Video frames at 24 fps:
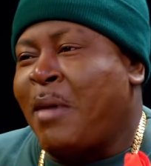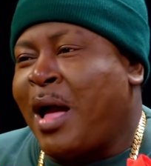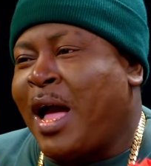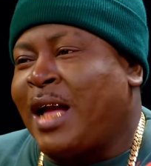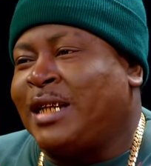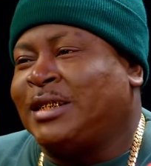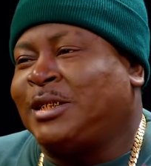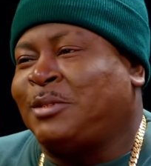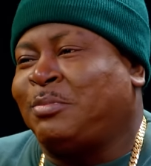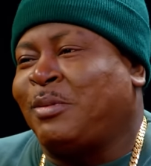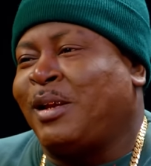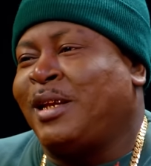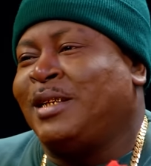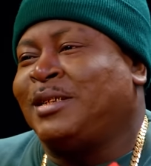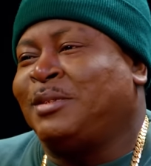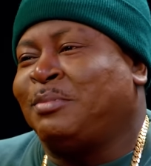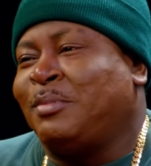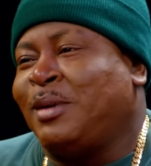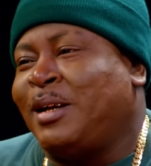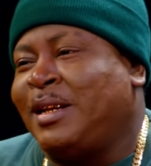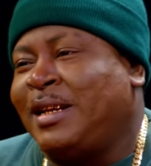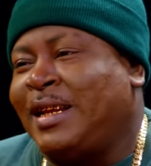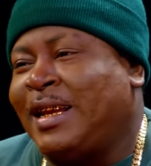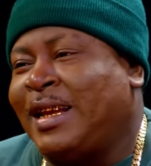MySpace
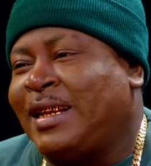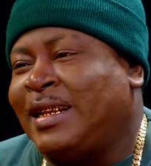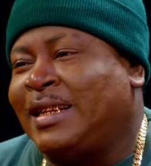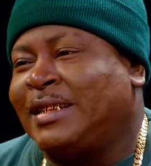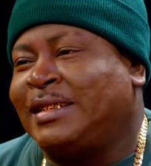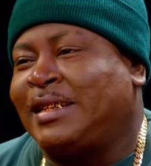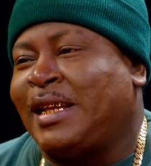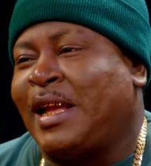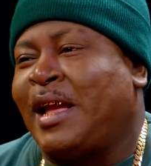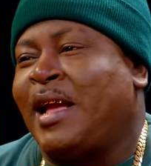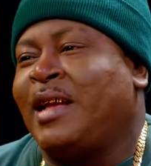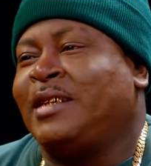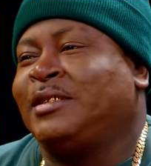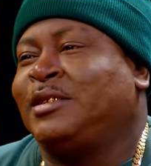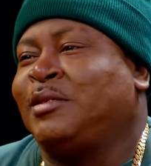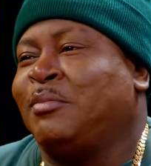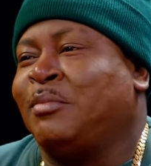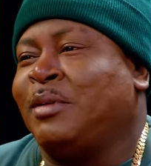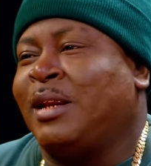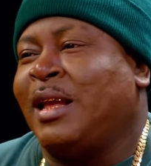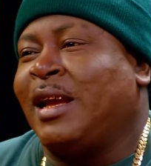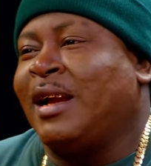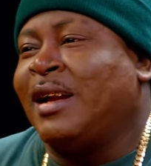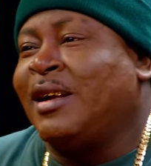money at the time,
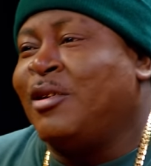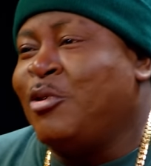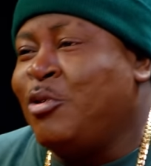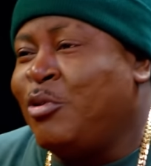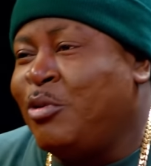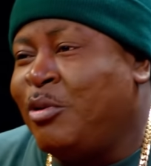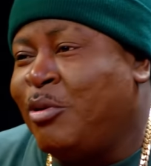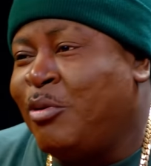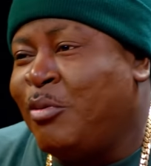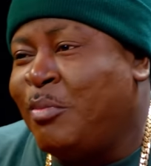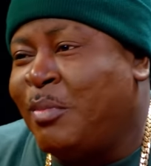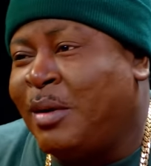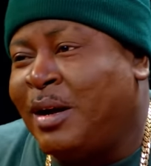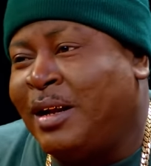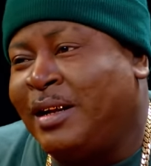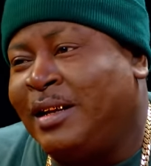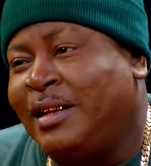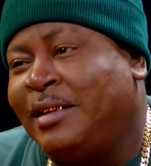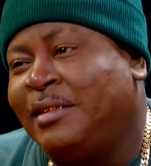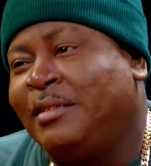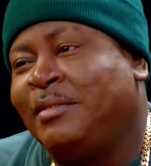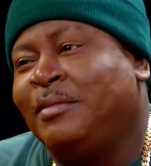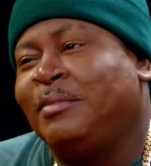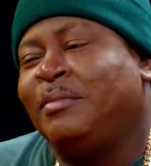some of that Google money.